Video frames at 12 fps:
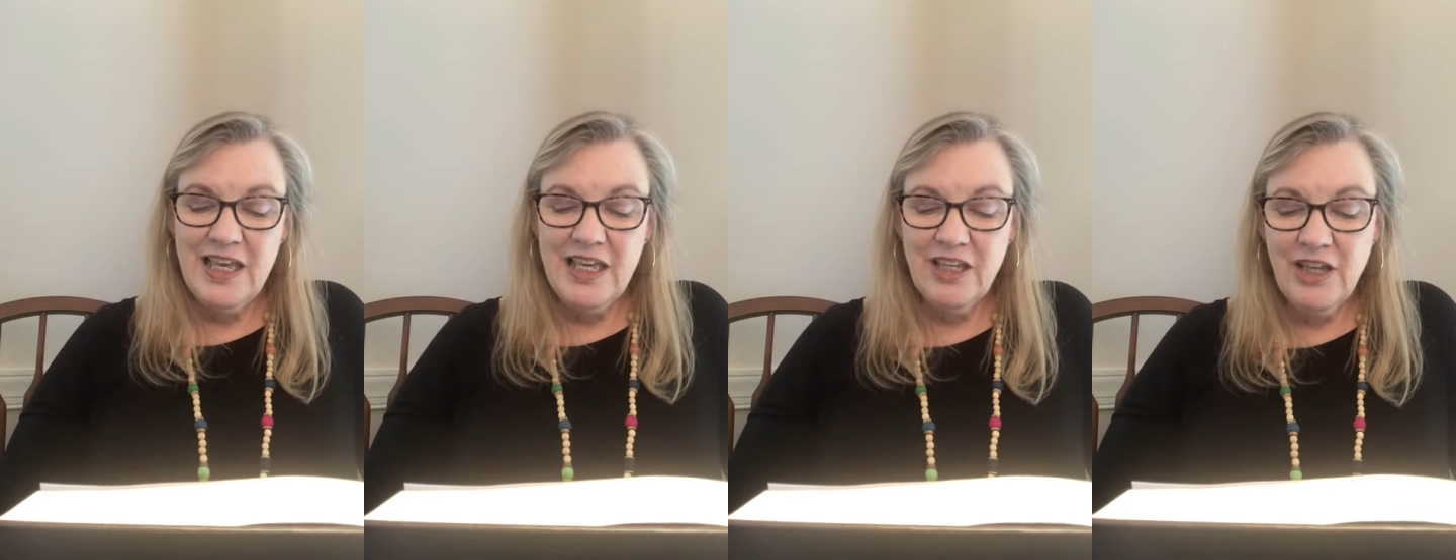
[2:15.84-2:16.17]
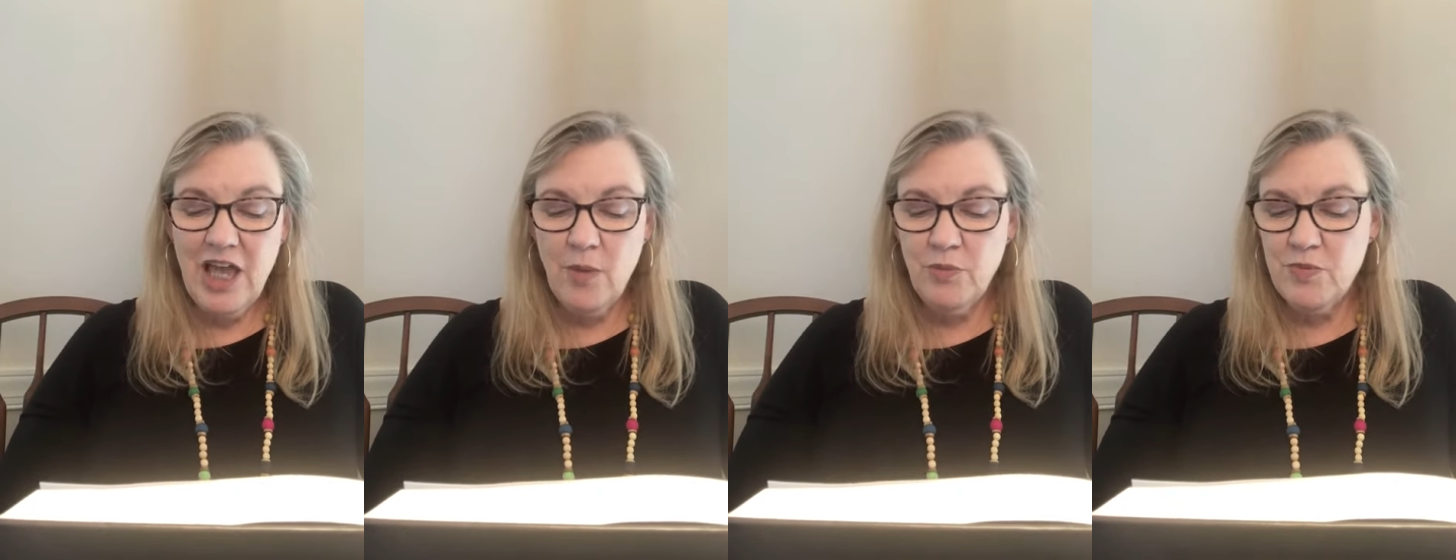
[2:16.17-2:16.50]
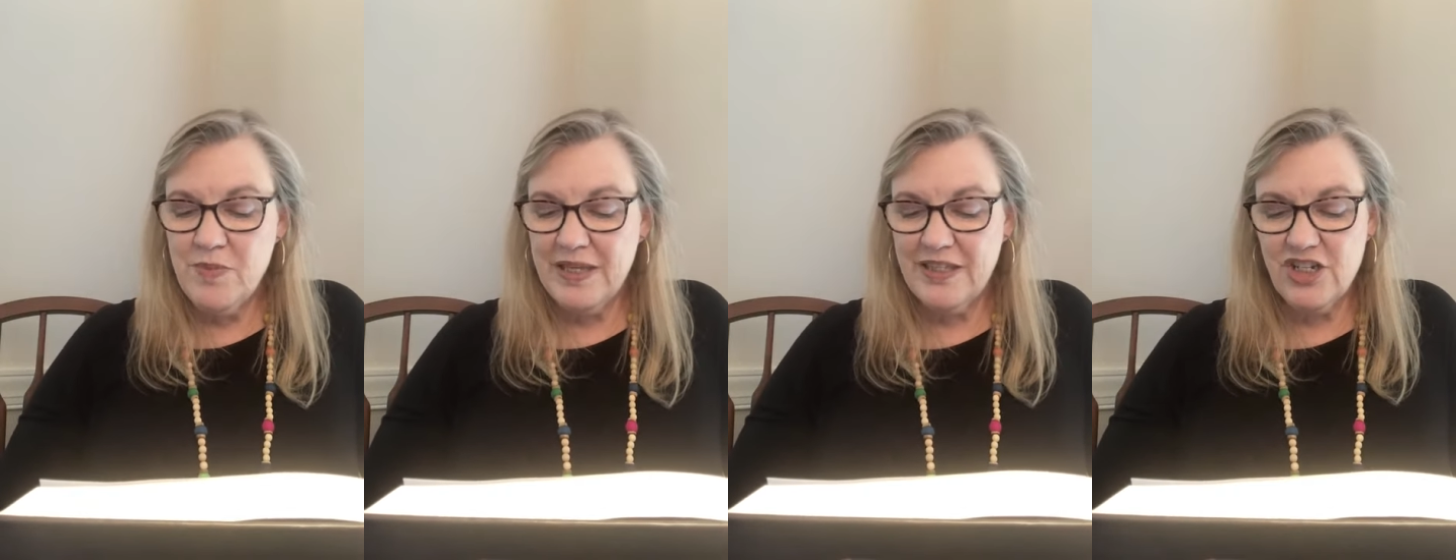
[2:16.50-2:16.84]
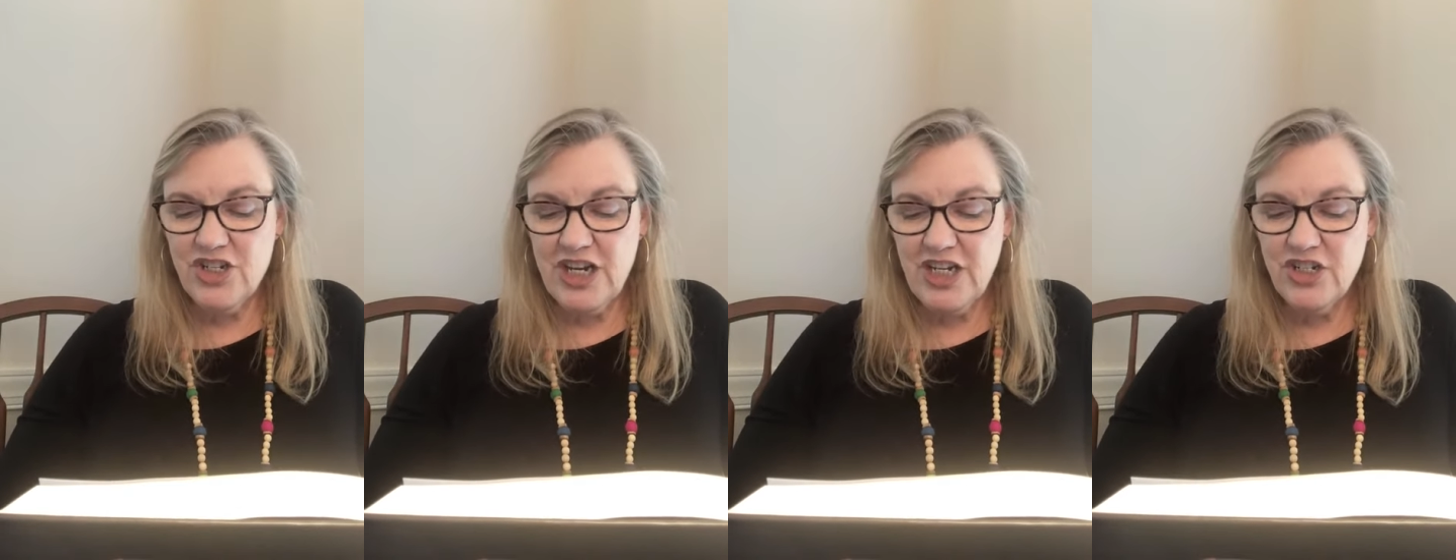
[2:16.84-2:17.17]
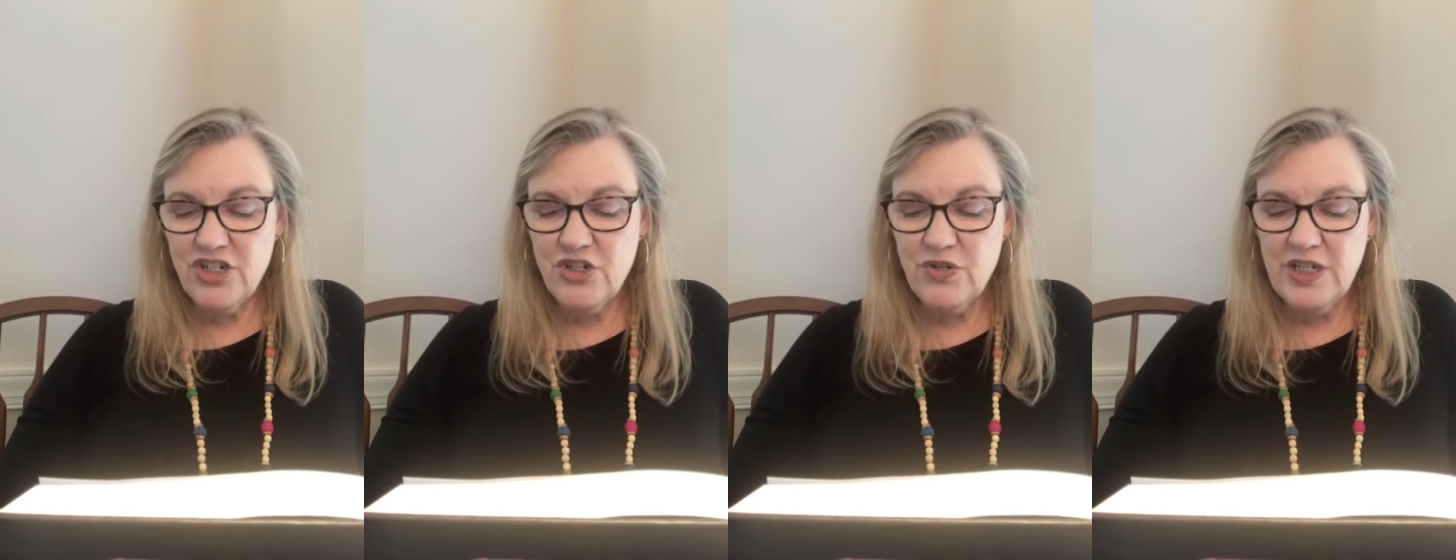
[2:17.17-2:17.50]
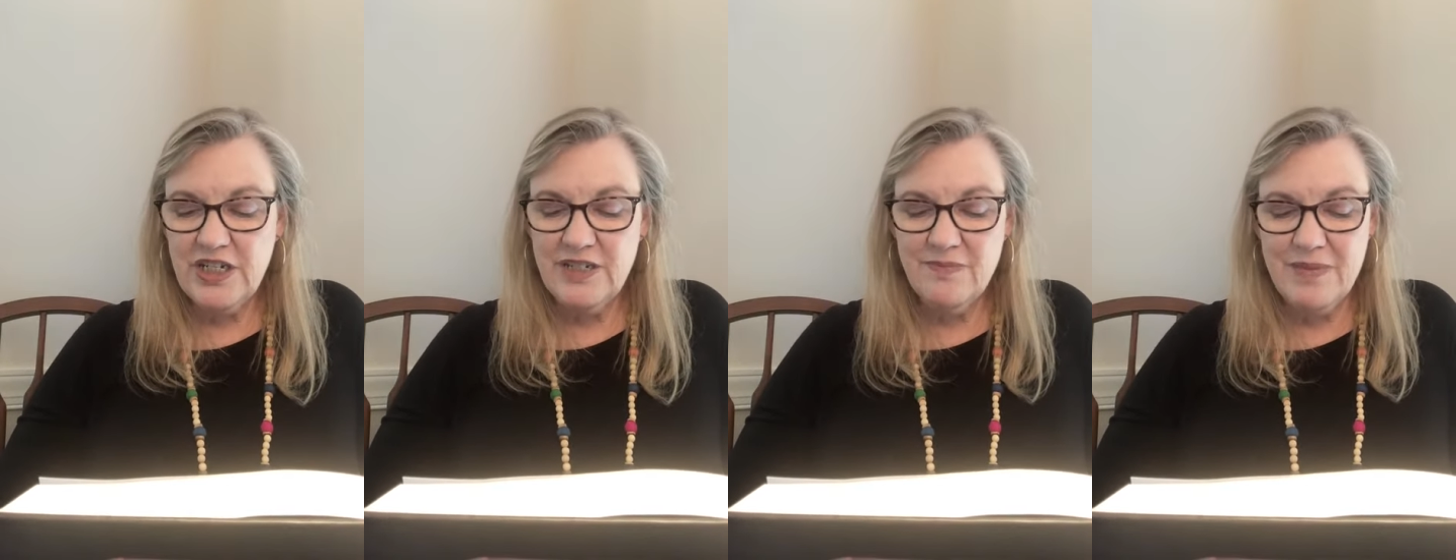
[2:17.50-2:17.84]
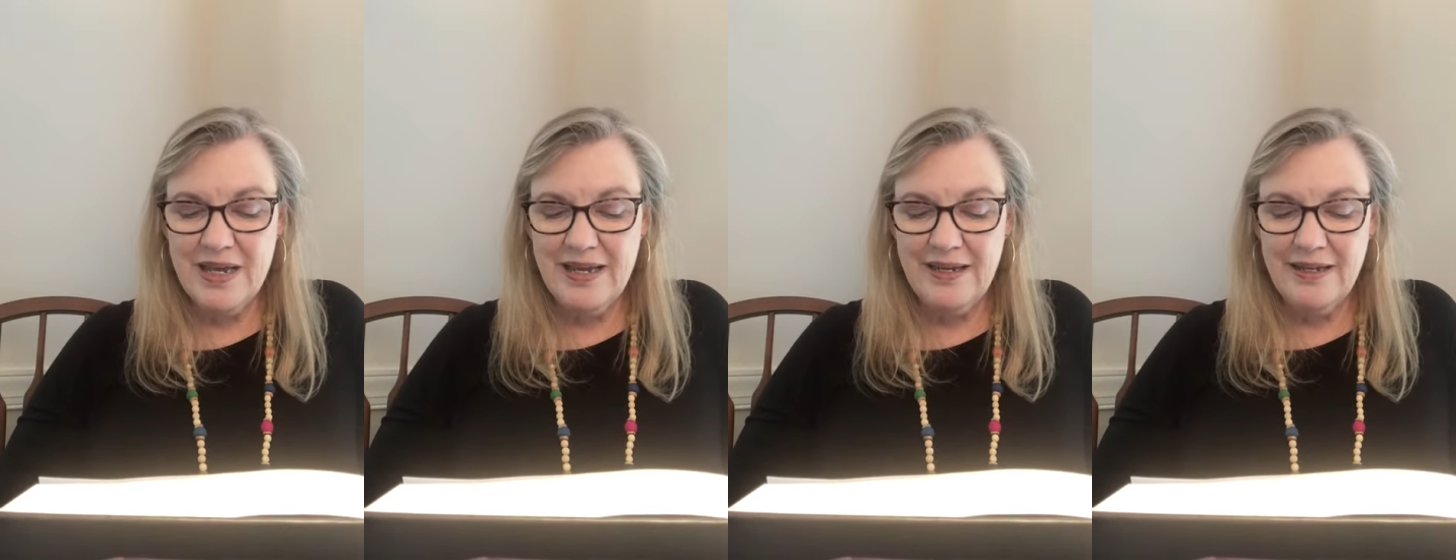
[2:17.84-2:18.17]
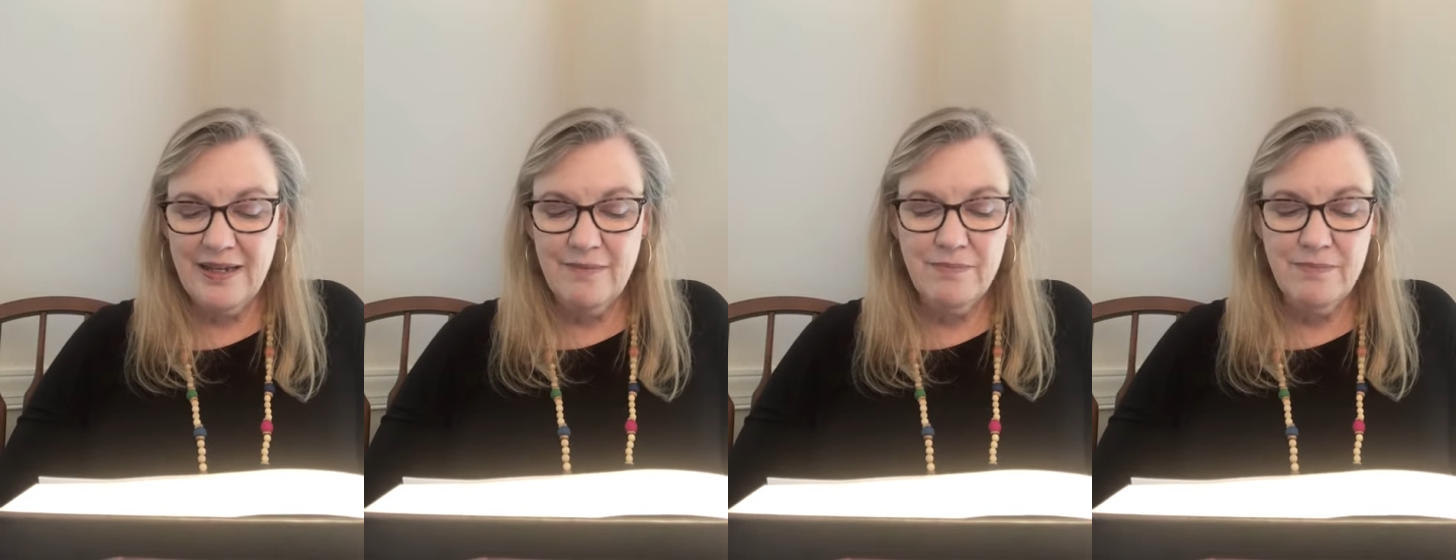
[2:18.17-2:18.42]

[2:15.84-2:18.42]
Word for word: He'll help you make the changes you need to make,